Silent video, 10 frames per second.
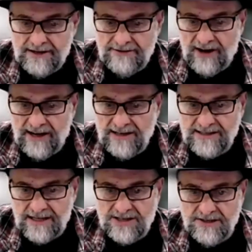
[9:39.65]
advice
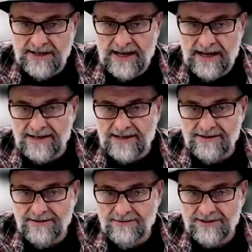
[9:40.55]
that you get,
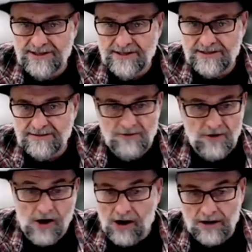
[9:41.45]
which is
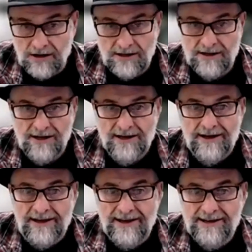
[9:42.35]
wrong,
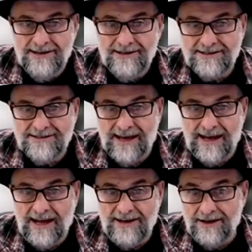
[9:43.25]
is
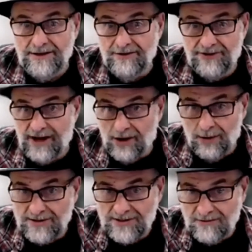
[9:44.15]
that you've cut a whole
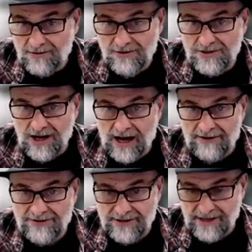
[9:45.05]
bunch of roots
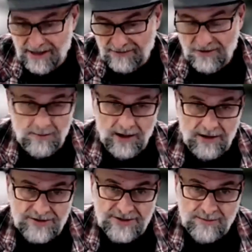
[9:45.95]
off. So now the root
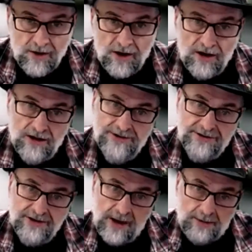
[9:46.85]
ball is small, the
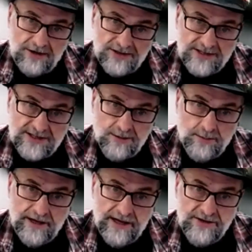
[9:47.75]
top part's still
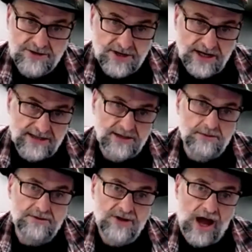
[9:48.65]
big. You should cut
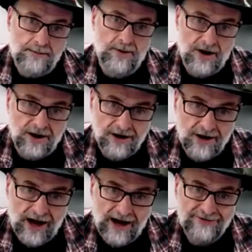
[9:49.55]
the top part
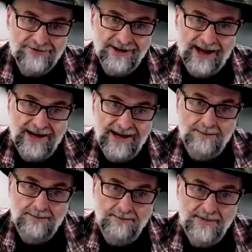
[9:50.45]
off to kind of
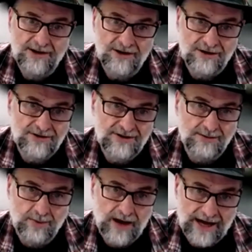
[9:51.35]
mirror the
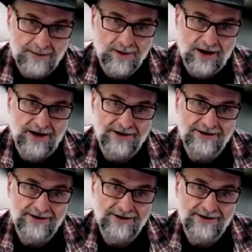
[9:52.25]
bottom part.